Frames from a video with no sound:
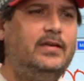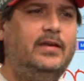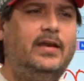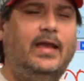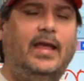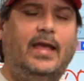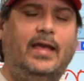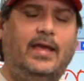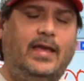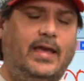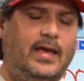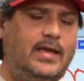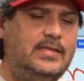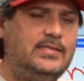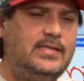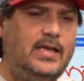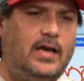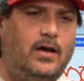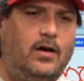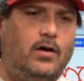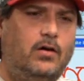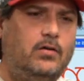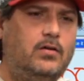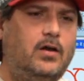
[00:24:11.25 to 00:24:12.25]
and as
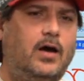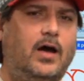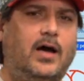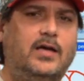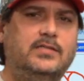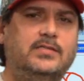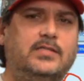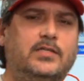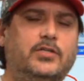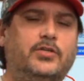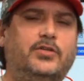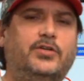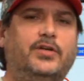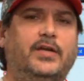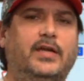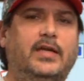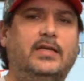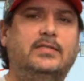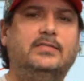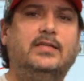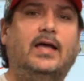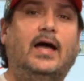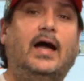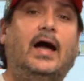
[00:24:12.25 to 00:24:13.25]
all costs
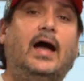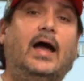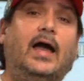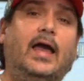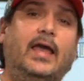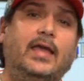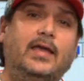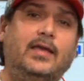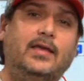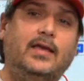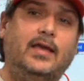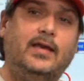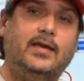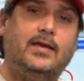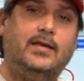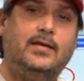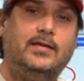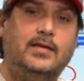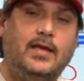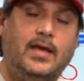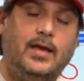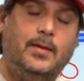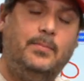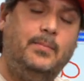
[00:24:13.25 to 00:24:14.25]
increase, I am going
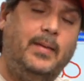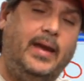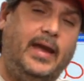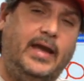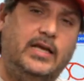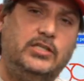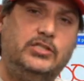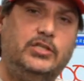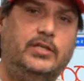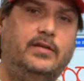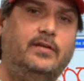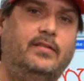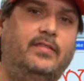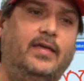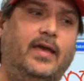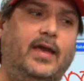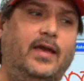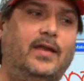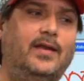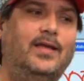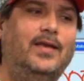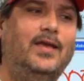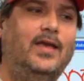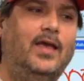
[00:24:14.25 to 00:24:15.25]
to imagine
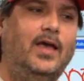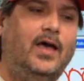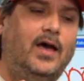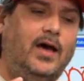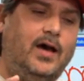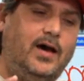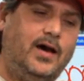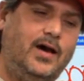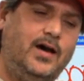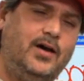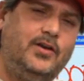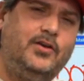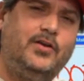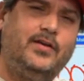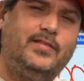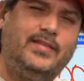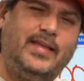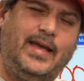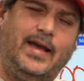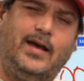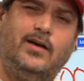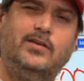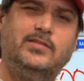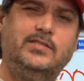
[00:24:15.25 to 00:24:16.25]
that
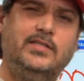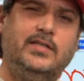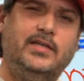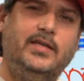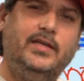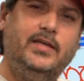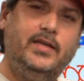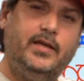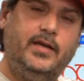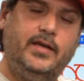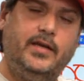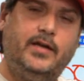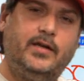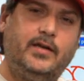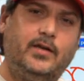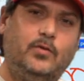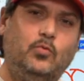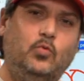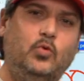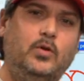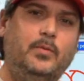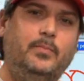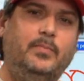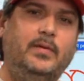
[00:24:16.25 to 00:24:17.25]
100,000 a year
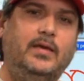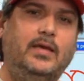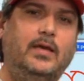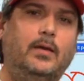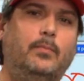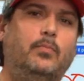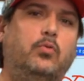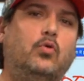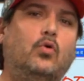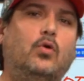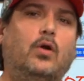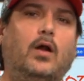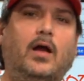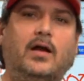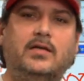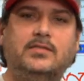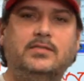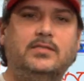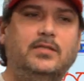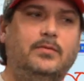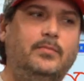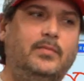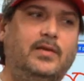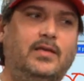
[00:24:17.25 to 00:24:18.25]
would be
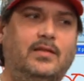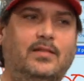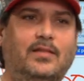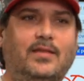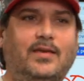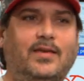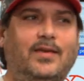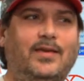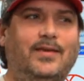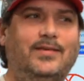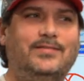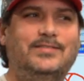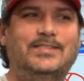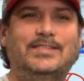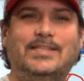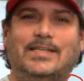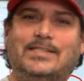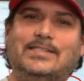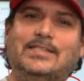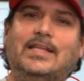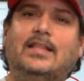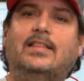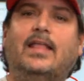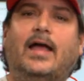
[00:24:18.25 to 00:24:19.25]
approximately
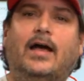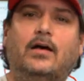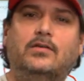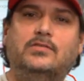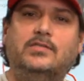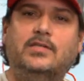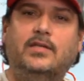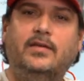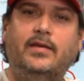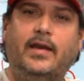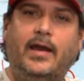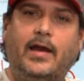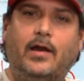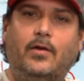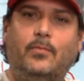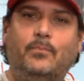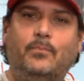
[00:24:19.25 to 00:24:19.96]
60,000 now.